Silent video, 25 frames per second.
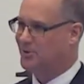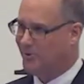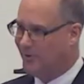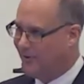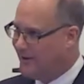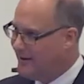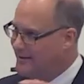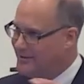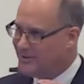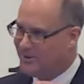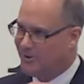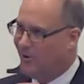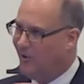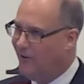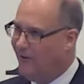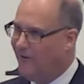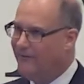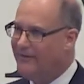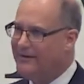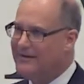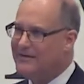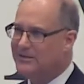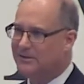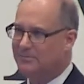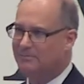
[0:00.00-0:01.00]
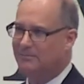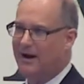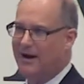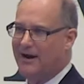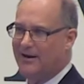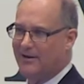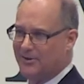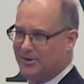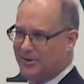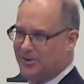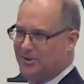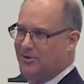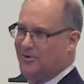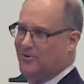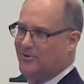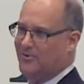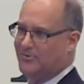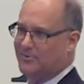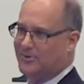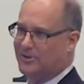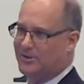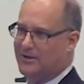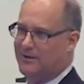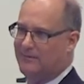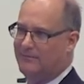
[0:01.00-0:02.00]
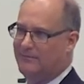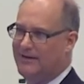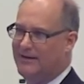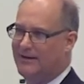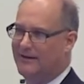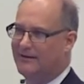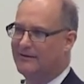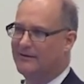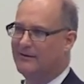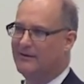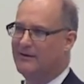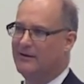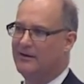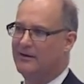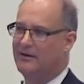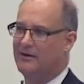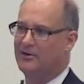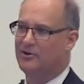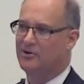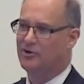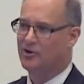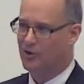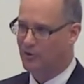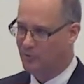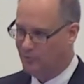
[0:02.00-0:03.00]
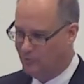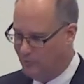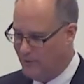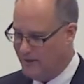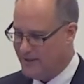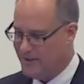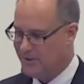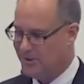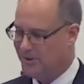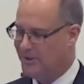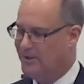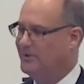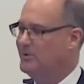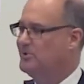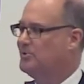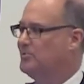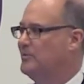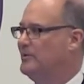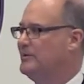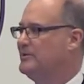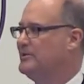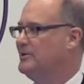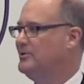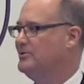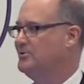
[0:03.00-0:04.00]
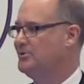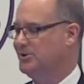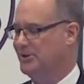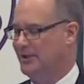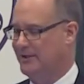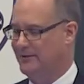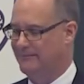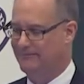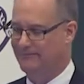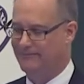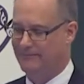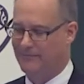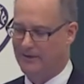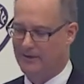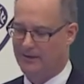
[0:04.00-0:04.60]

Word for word: So as all these milestones come in, your risk is reducing.